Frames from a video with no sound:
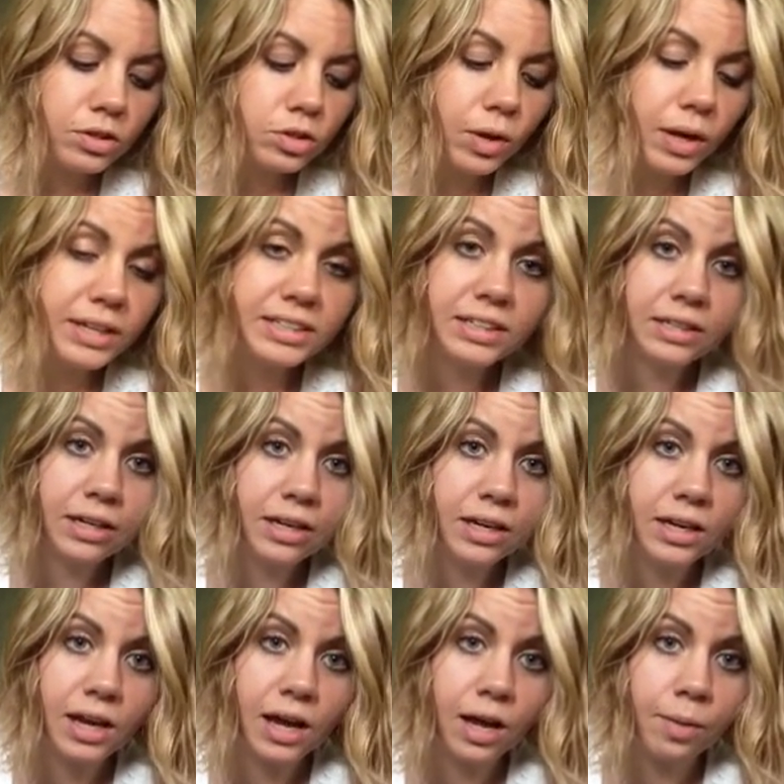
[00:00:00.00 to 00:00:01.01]
So I did
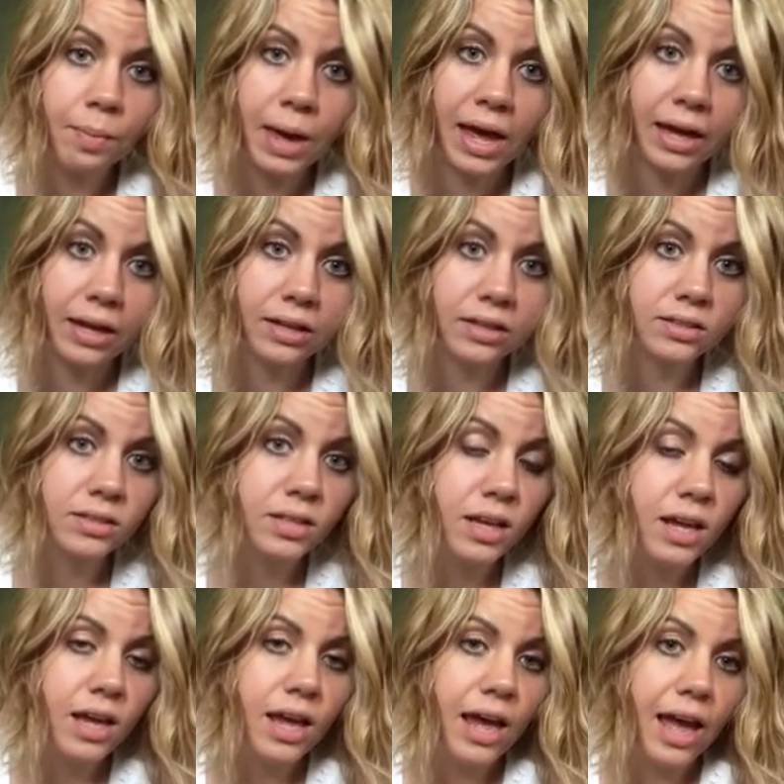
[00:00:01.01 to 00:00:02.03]
eggs,
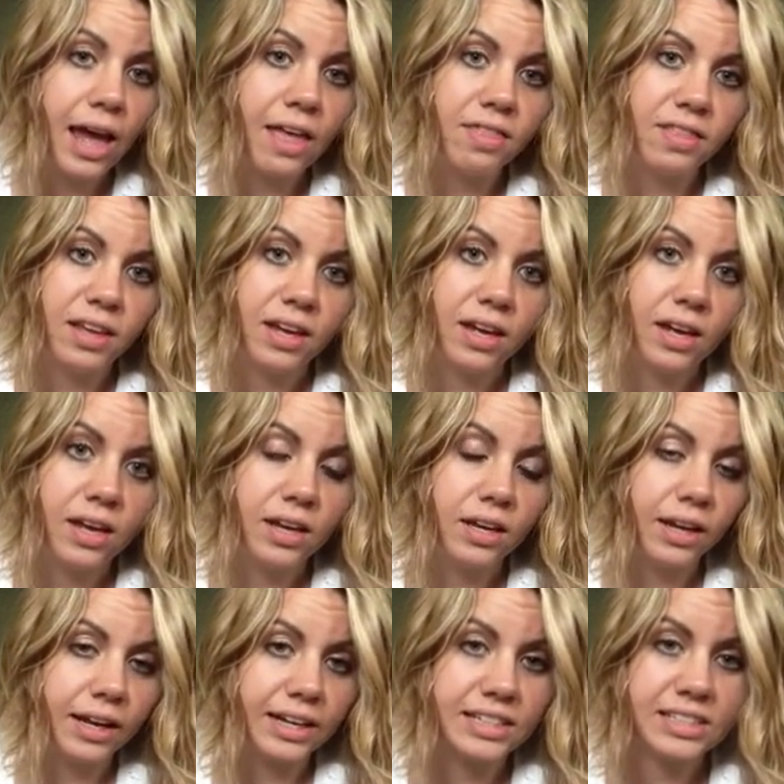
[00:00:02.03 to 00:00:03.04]
and
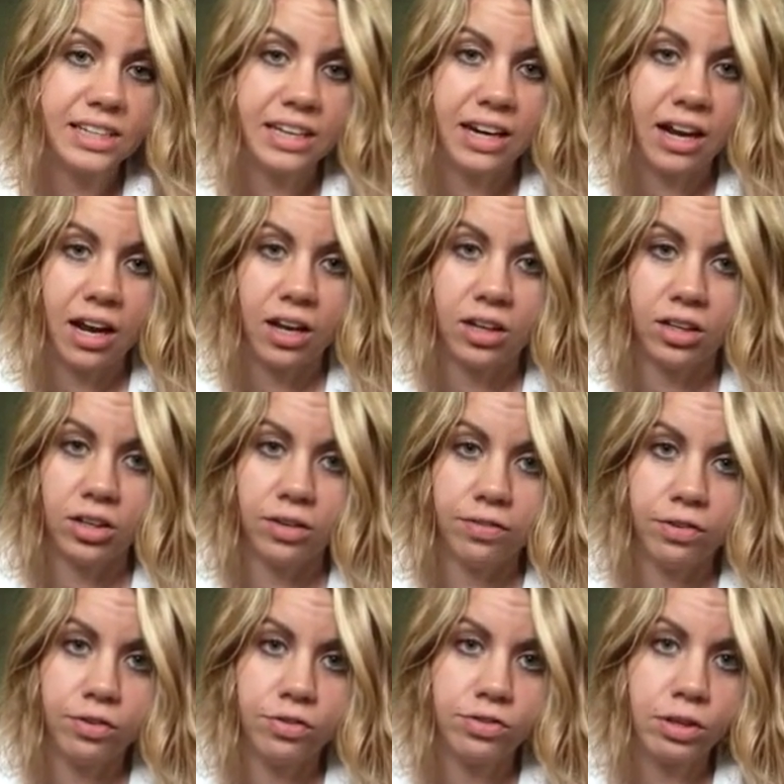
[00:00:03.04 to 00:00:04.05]
then, like I said, if
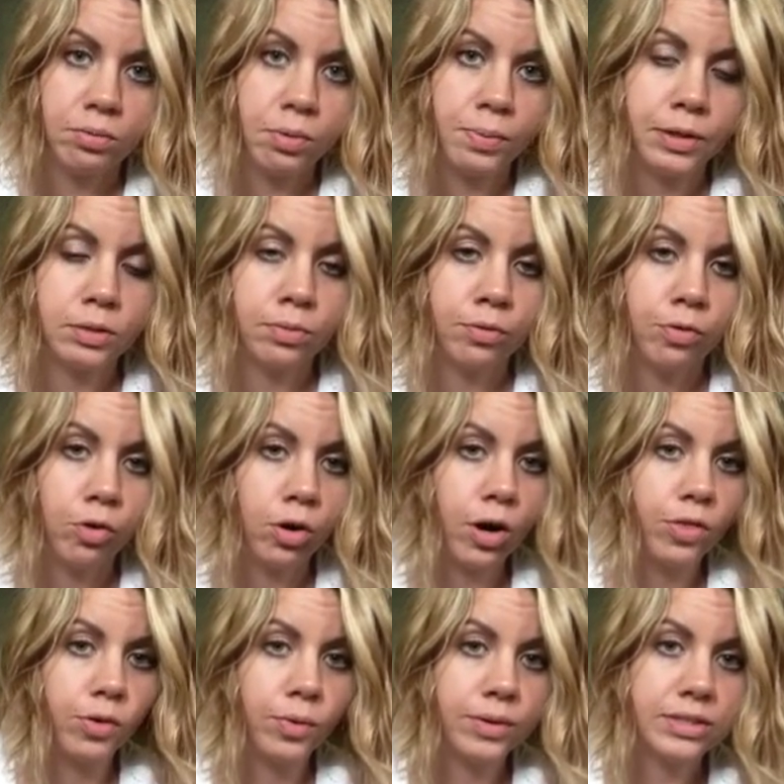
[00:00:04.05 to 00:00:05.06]
you've seen me post before, I
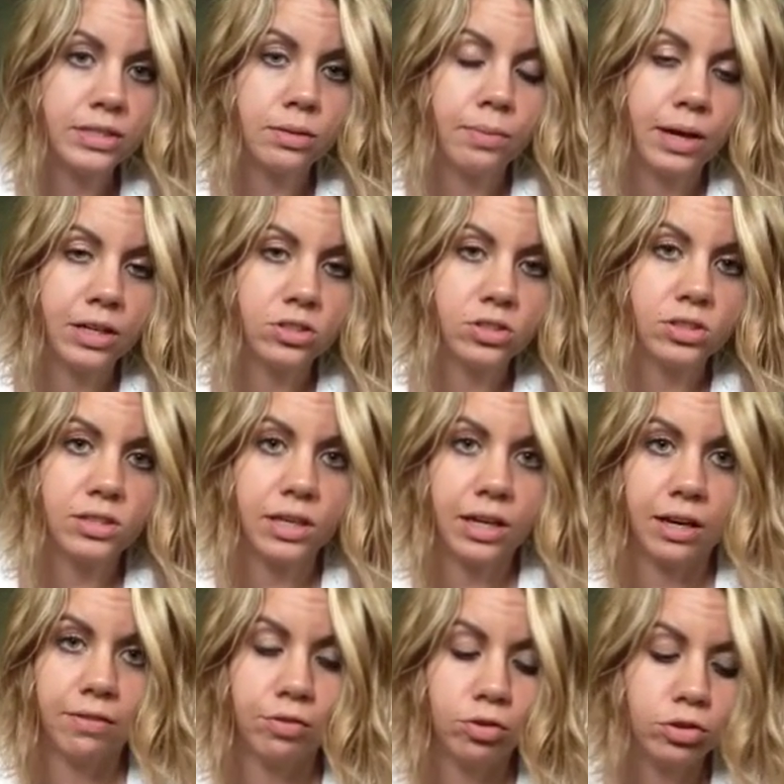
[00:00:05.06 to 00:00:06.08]
throw in some extras, a
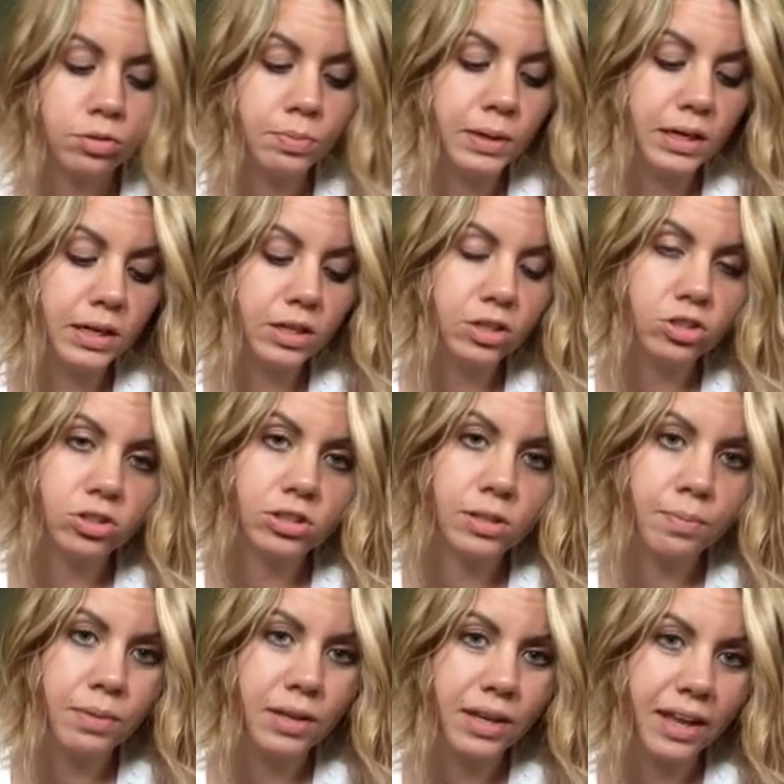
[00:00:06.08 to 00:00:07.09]
handful of spinach or
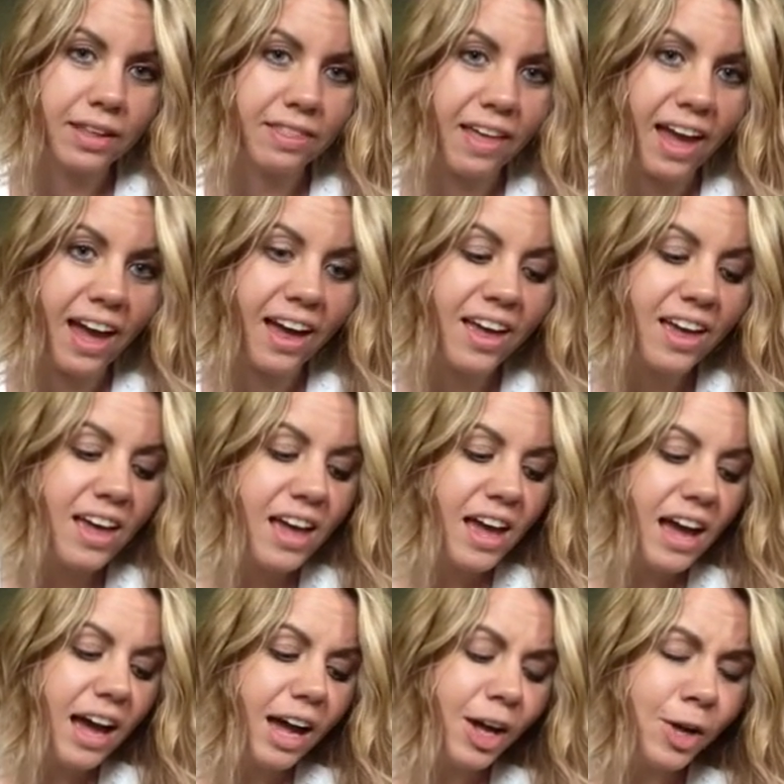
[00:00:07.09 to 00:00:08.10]
something like that.
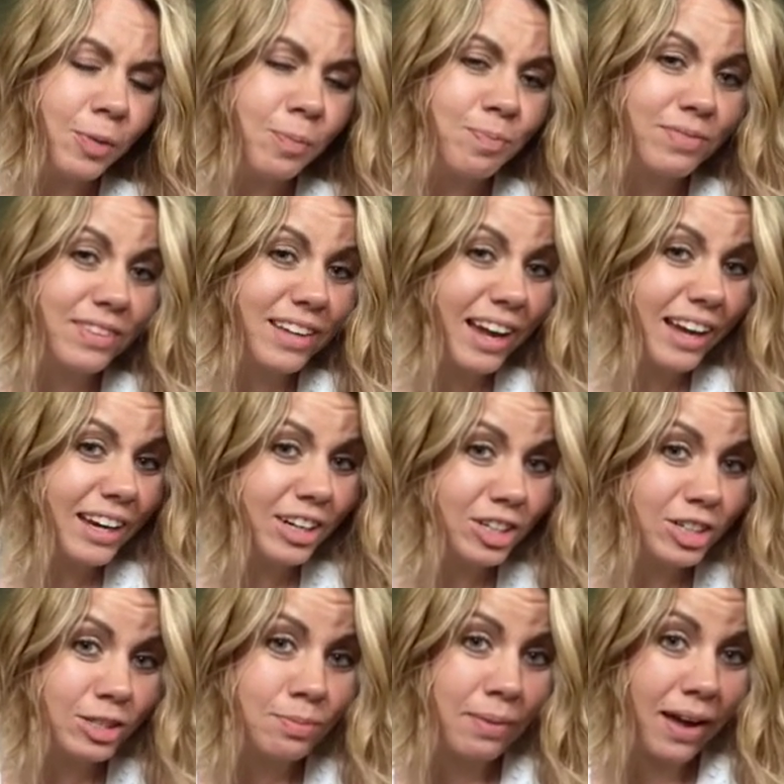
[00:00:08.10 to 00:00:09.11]

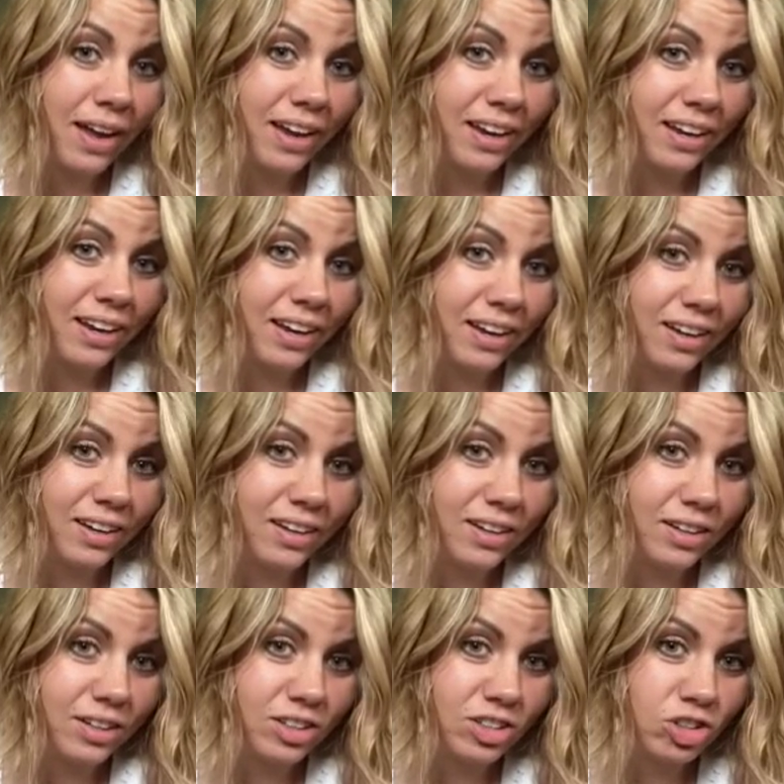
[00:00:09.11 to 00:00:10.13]
Here's
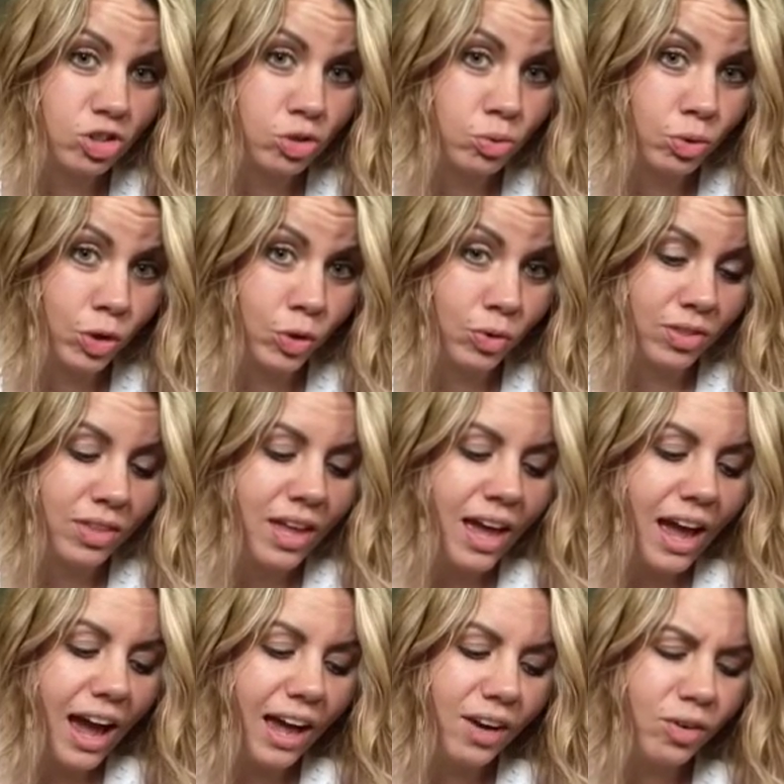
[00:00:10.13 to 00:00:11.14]
my truth.
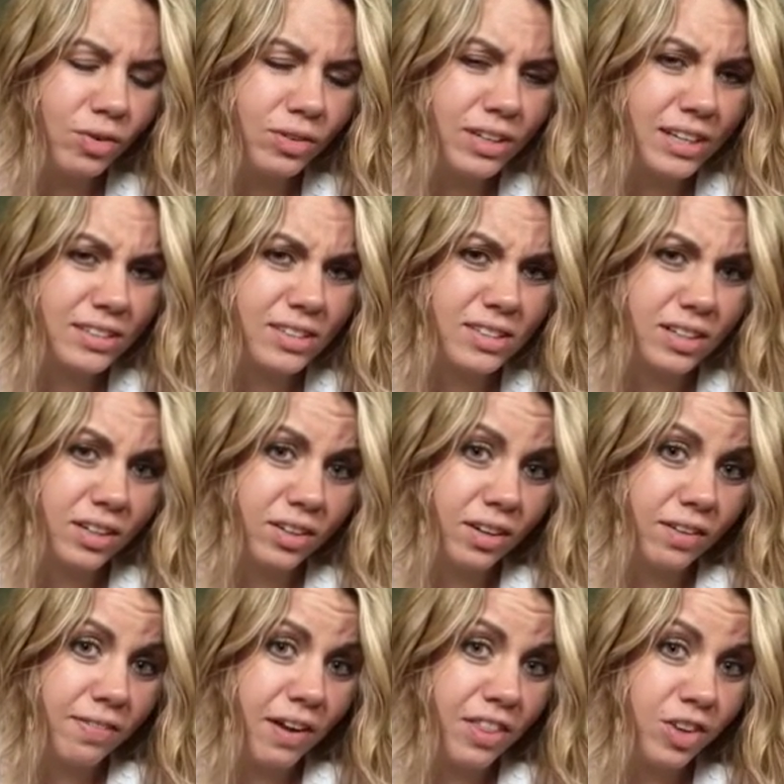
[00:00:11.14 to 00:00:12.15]
I don't
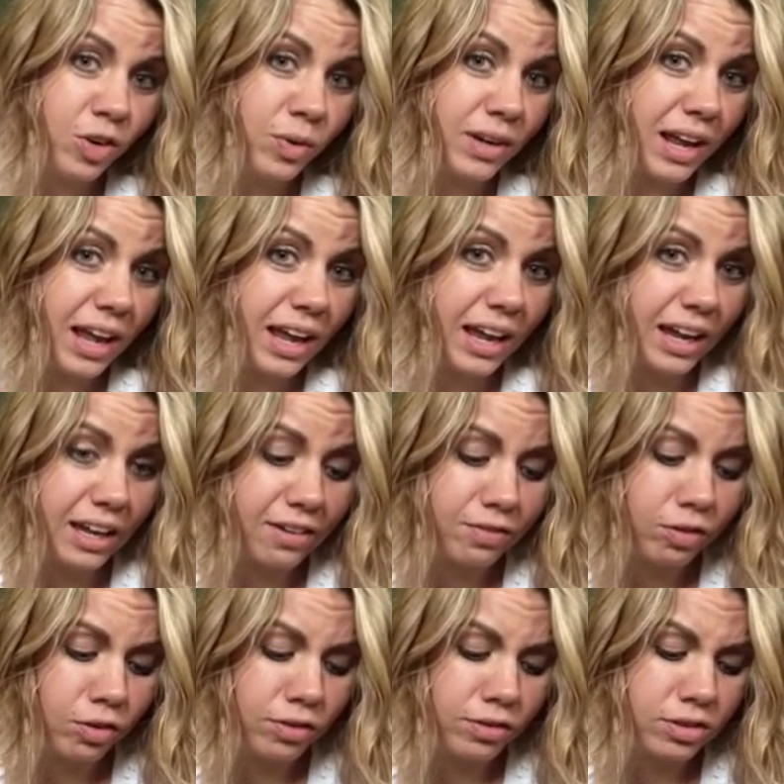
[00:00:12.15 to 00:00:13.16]
necessarily, if I throw in a
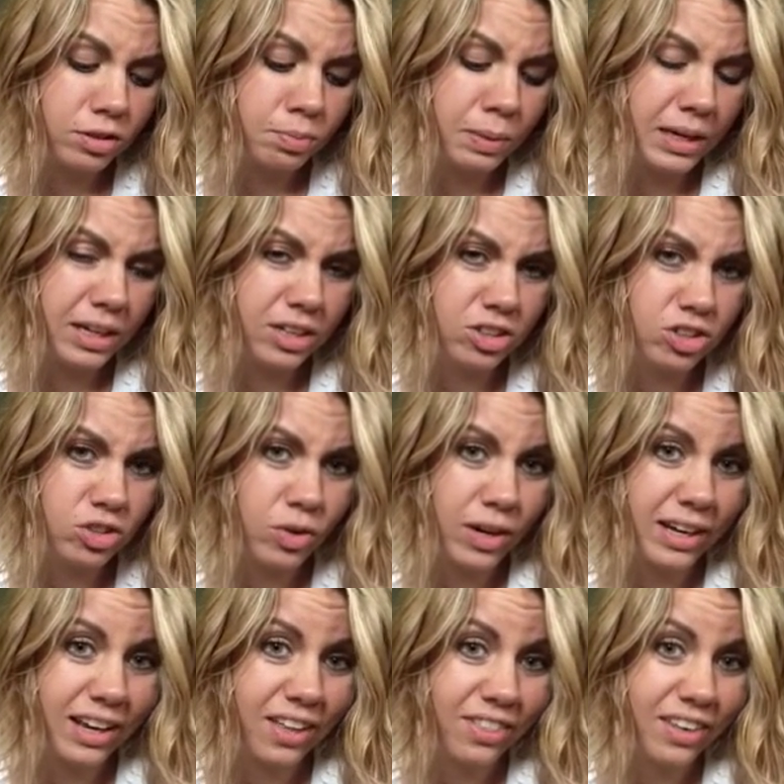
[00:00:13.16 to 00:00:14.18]
handful of spinach, do I
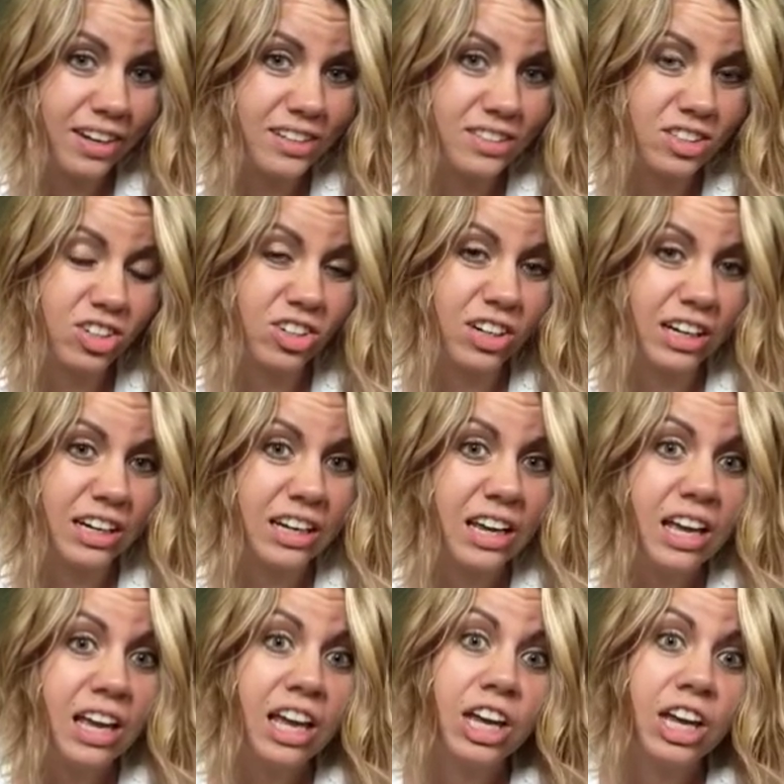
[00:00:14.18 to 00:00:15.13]
count that as a green?